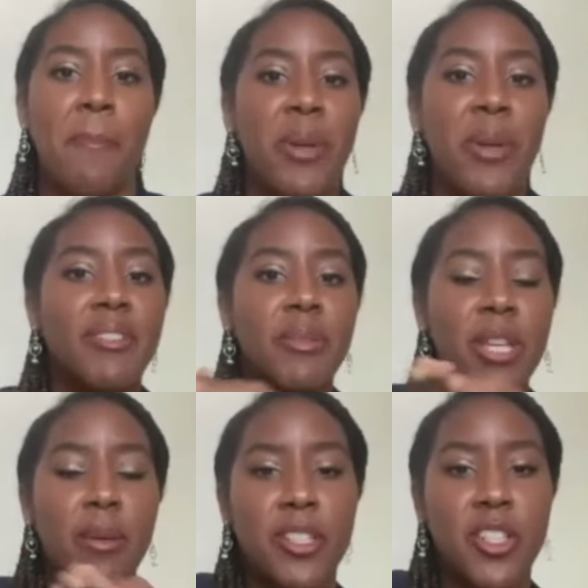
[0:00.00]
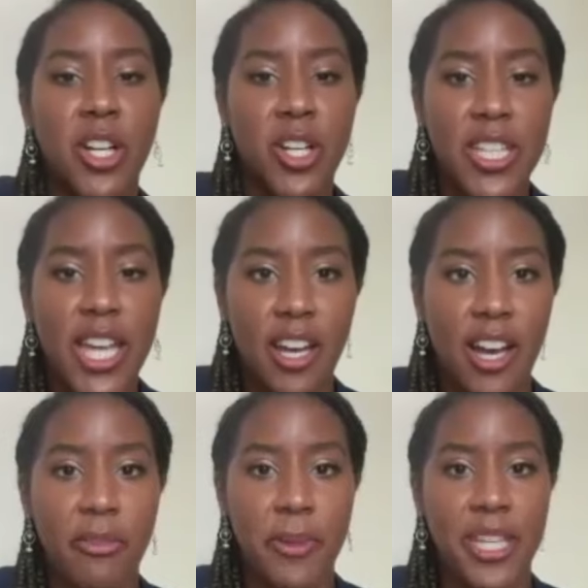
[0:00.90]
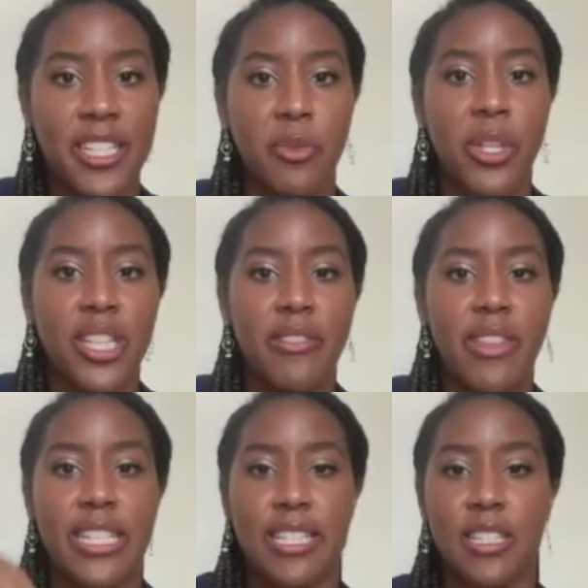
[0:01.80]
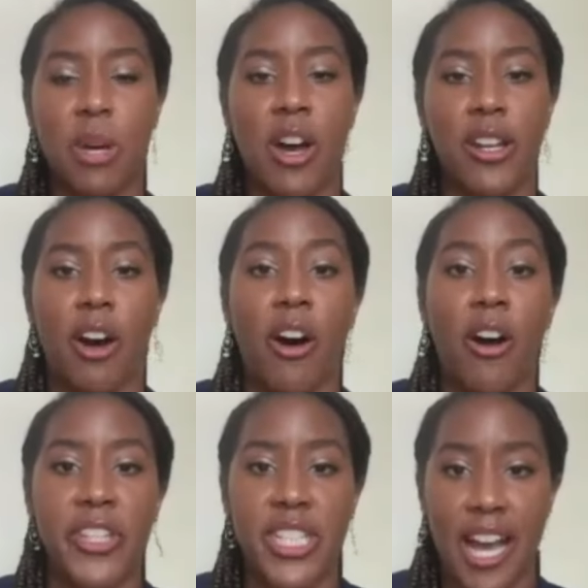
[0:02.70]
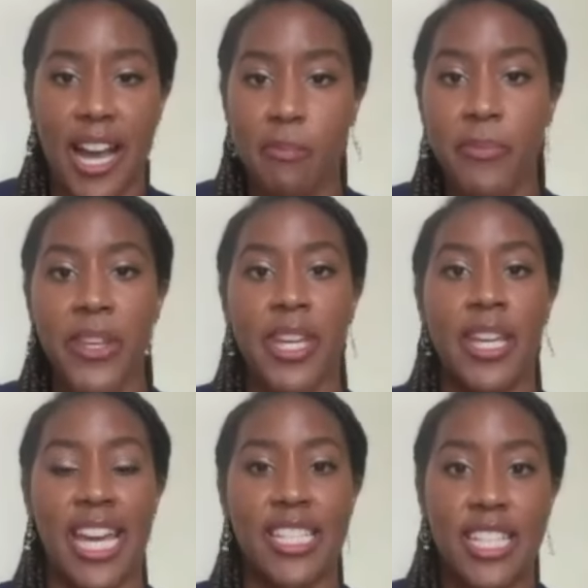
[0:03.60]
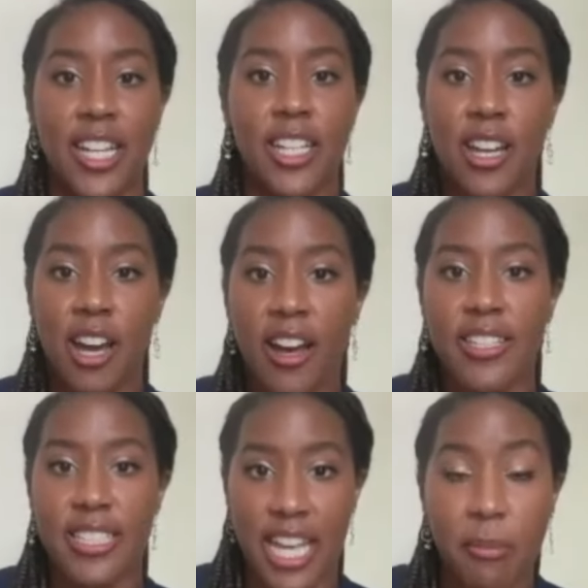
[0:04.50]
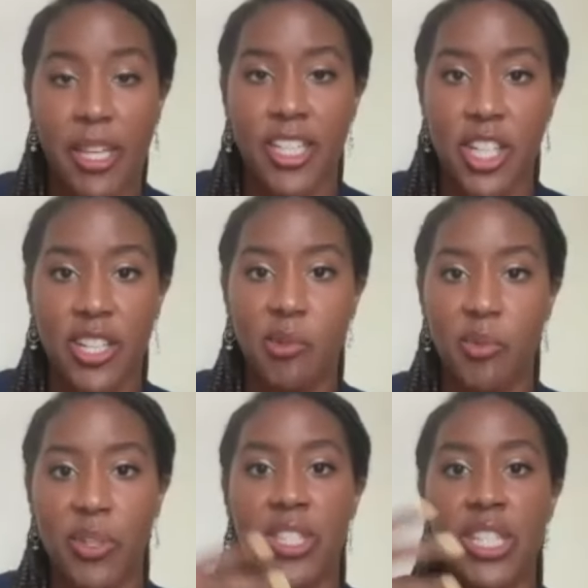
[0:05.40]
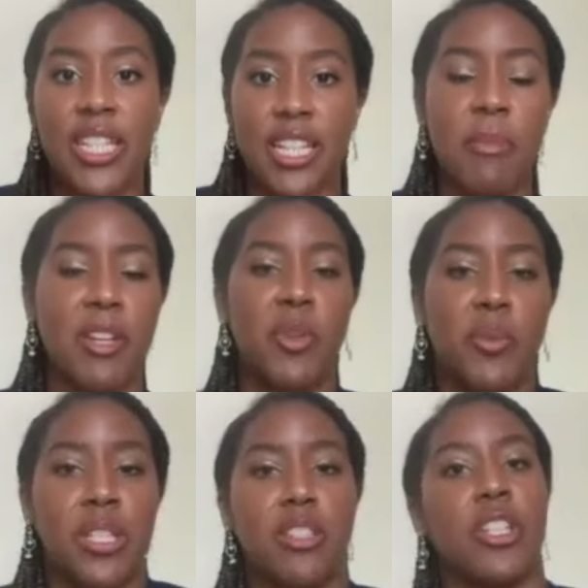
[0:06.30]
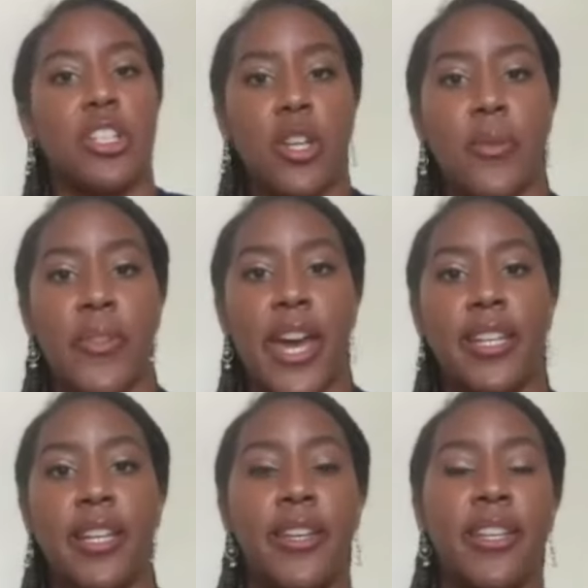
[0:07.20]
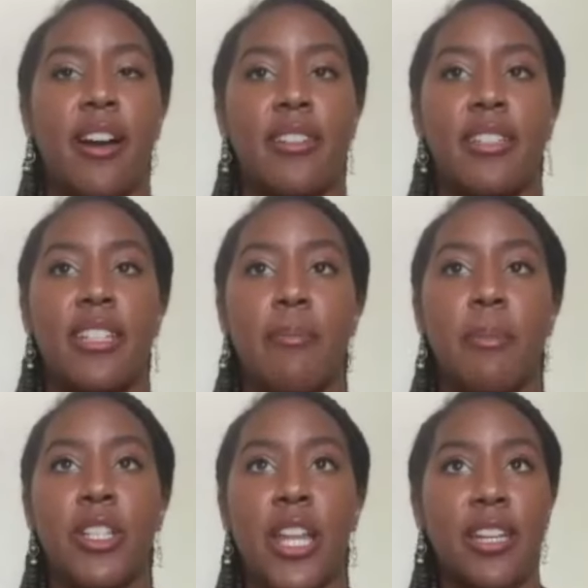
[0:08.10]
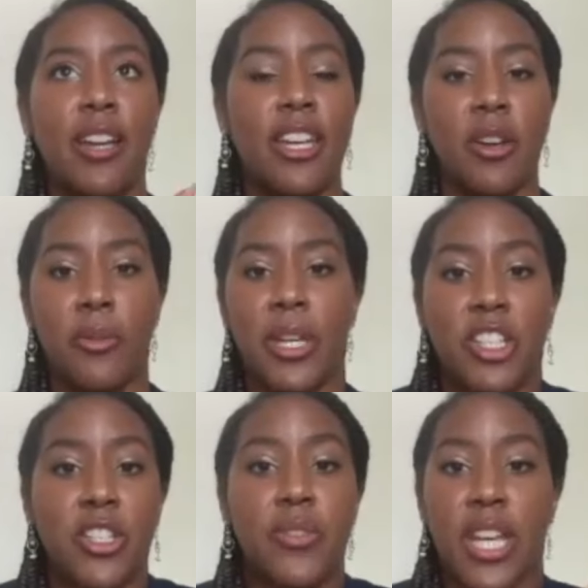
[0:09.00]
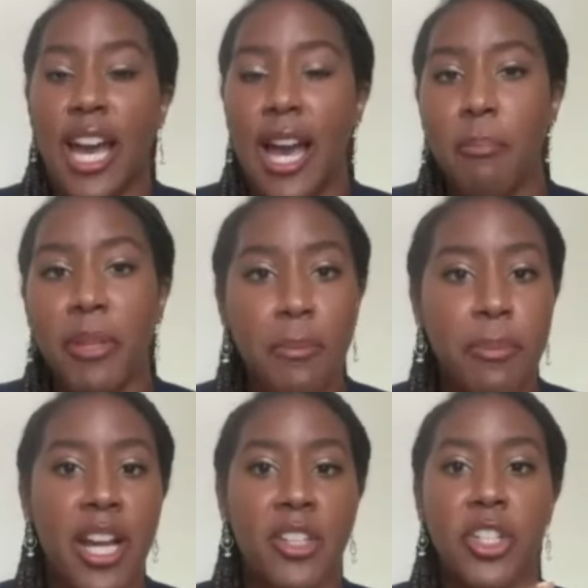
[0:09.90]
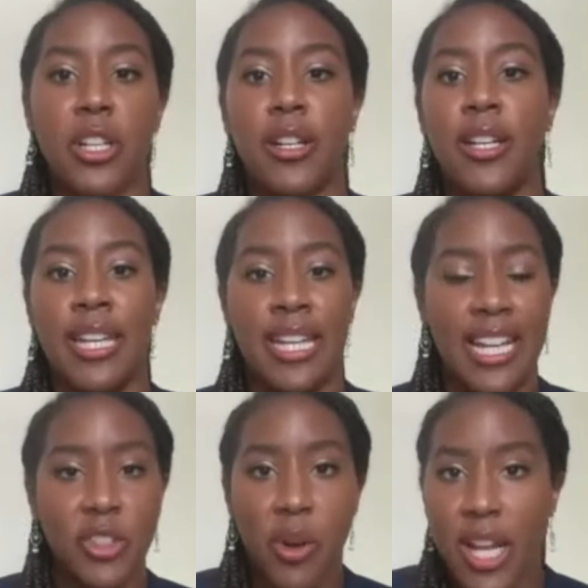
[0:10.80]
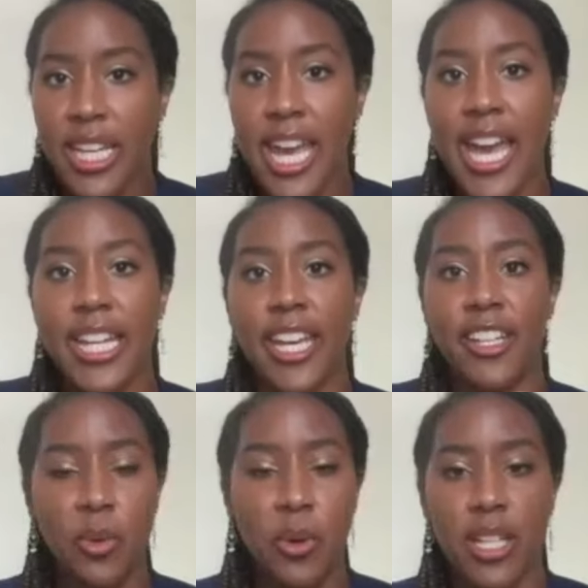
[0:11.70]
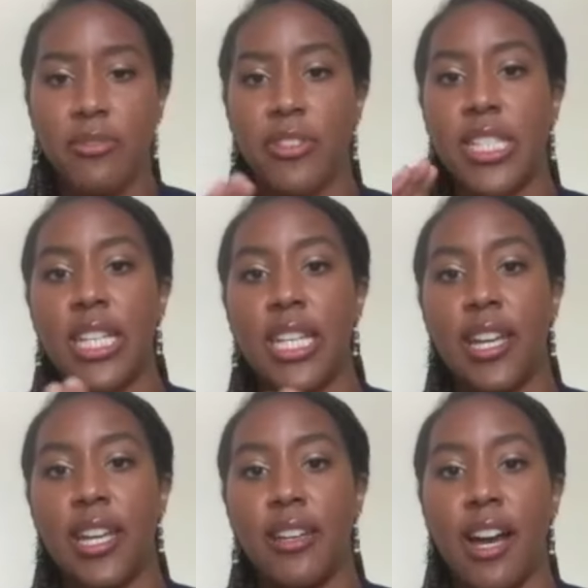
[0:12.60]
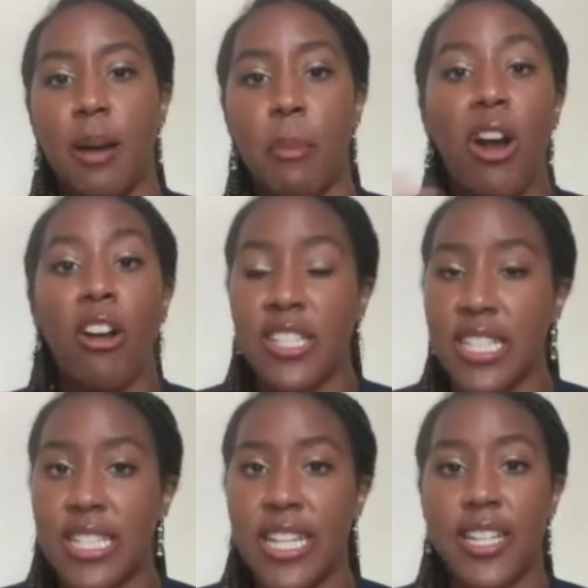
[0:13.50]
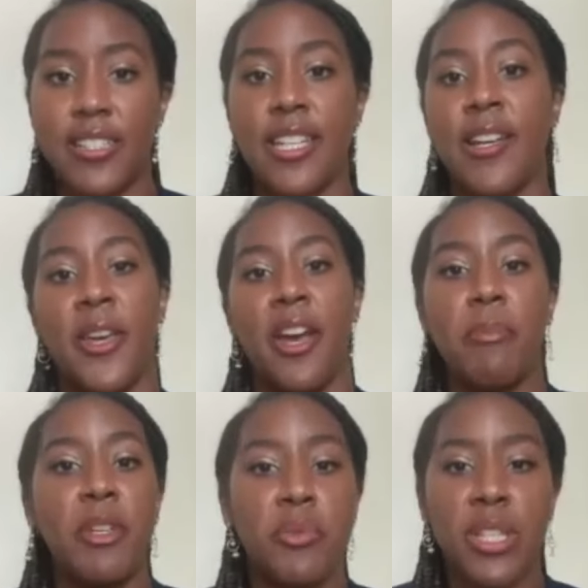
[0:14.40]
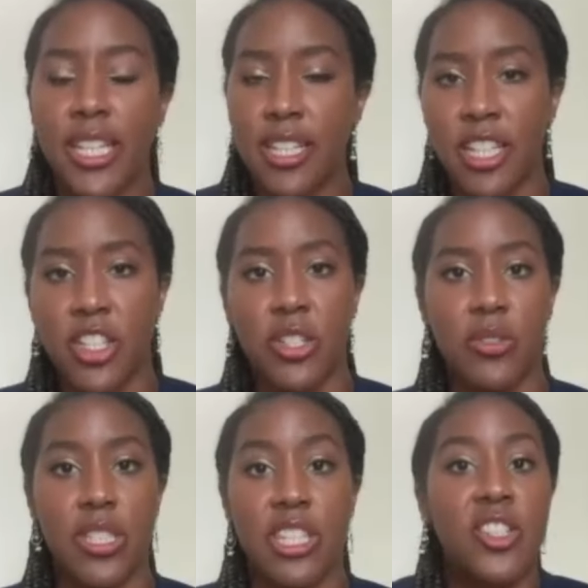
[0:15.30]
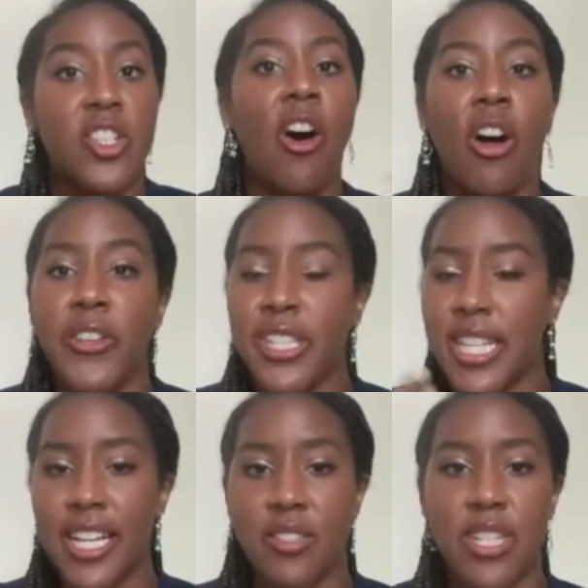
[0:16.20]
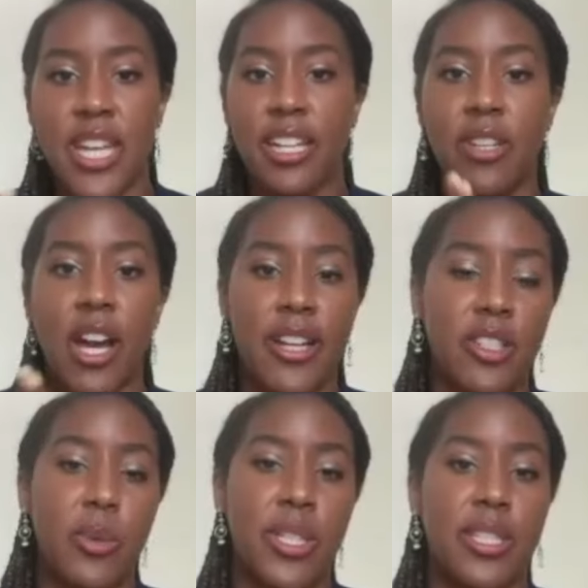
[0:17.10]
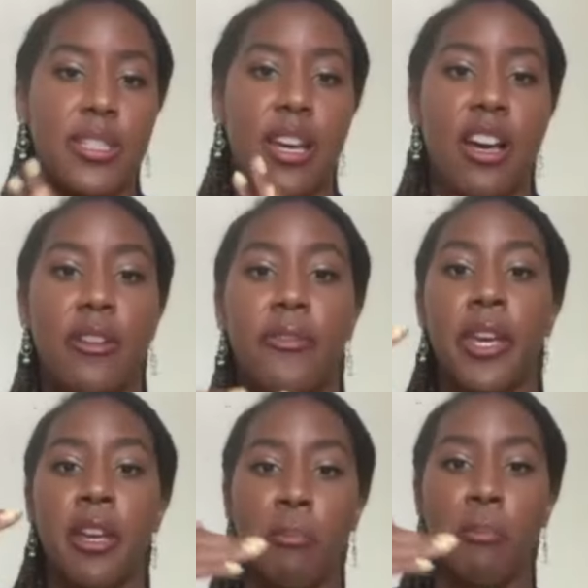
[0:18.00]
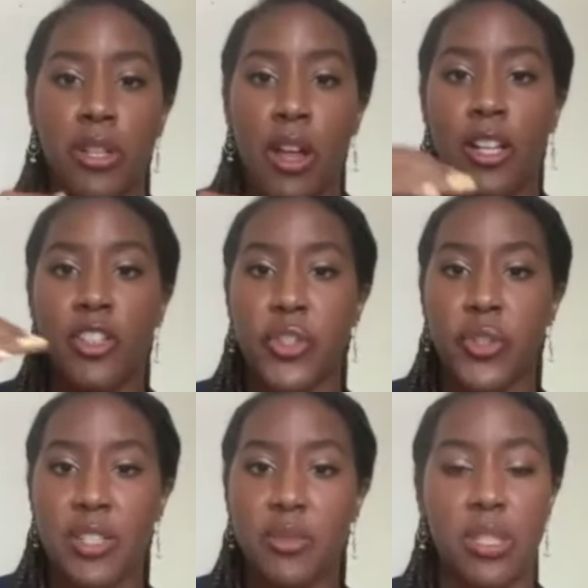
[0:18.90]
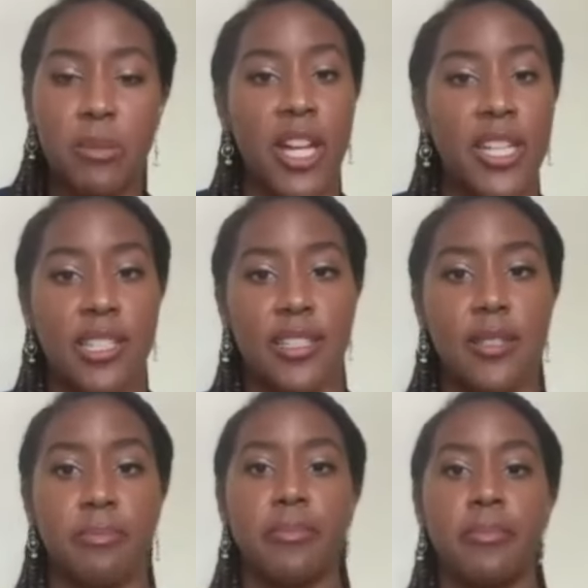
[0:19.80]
But we have to be able to turn that off because if we leave that system on all the time, it's going to cause damage. And we've seen that the medical research has shown that causing damage like, you know, issues like high blood pressure, chronic headaches, chronic fatigue, um, heart disease, immune related issues. There's all these kinds of negative consequences of prolonged stress responses.